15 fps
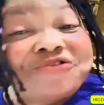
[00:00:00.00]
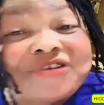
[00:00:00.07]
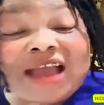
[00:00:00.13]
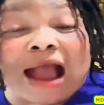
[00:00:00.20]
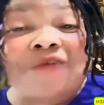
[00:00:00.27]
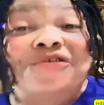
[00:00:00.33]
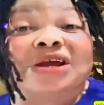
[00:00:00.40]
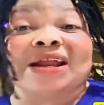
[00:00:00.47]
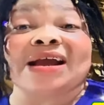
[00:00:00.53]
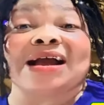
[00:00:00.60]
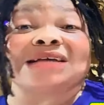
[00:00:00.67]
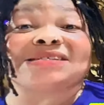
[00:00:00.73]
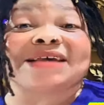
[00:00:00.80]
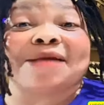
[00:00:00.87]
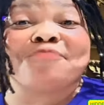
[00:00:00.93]
Me
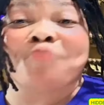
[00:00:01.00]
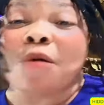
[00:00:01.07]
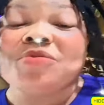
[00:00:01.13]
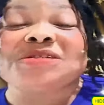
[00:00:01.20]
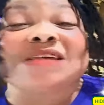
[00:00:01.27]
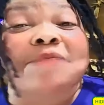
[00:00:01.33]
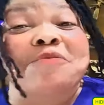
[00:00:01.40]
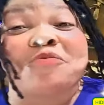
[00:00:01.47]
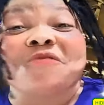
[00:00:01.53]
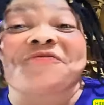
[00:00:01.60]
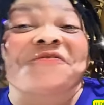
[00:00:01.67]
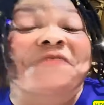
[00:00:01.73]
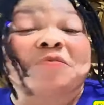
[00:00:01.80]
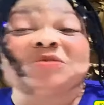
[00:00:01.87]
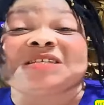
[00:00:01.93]
jiare ne kasa e bom se
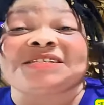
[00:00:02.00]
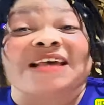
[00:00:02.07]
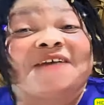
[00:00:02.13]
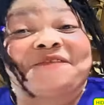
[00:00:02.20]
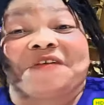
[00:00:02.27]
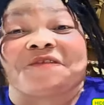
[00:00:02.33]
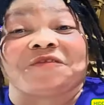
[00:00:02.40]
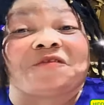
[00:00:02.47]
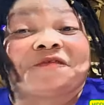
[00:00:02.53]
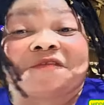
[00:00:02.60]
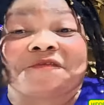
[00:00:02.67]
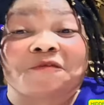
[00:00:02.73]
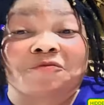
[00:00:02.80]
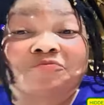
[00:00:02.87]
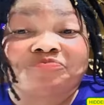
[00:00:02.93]
bubu fifi mi se fe
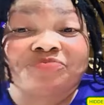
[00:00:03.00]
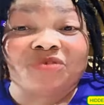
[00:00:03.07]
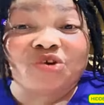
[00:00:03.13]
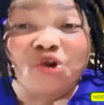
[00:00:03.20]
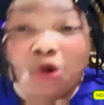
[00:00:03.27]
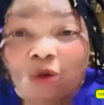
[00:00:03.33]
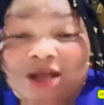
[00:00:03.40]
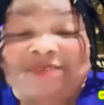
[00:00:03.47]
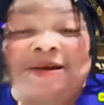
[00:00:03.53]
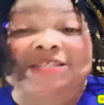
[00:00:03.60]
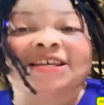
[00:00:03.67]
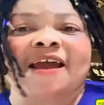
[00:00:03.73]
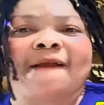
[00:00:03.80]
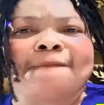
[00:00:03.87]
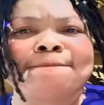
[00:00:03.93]
fe fe.
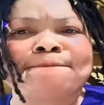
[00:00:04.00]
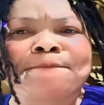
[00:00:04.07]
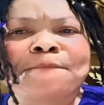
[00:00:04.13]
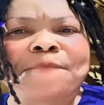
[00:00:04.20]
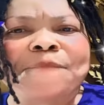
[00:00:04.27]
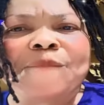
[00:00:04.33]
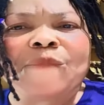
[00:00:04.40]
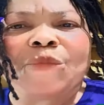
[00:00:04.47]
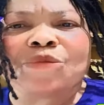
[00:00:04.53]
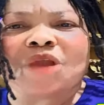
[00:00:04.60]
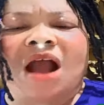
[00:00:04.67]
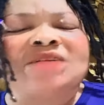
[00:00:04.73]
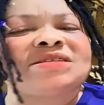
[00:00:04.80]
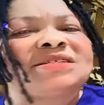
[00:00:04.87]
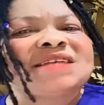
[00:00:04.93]
What was it?
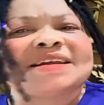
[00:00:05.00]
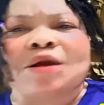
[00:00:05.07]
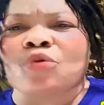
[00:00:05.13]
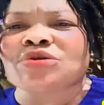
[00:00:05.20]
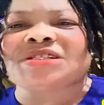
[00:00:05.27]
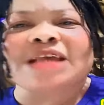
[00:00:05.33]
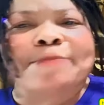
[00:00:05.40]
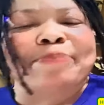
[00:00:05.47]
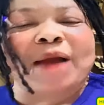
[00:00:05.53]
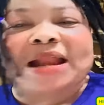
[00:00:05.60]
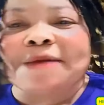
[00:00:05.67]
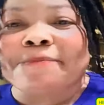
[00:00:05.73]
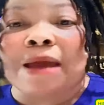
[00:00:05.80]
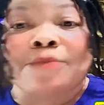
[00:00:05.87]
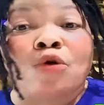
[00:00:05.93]
It is say you tie
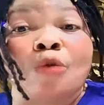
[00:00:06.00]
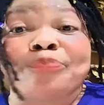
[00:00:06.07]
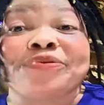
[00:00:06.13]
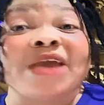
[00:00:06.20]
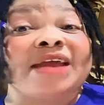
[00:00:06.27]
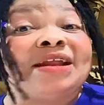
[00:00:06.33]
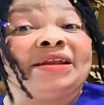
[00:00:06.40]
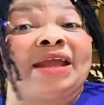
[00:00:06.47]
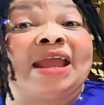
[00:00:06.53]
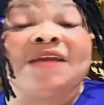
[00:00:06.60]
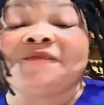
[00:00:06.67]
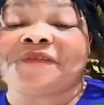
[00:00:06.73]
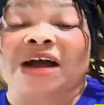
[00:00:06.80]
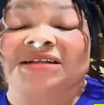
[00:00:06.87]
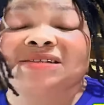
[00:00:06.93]
plan be mo pie ni
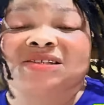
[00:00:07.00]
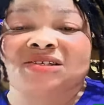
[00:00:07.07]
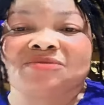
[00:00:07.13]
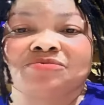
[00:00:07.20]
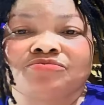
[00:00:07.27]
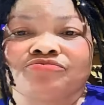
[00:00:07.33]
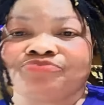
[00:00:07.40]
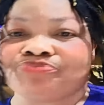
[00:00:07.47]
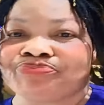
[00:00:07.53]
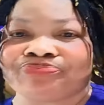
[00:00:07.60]
dey. In fact.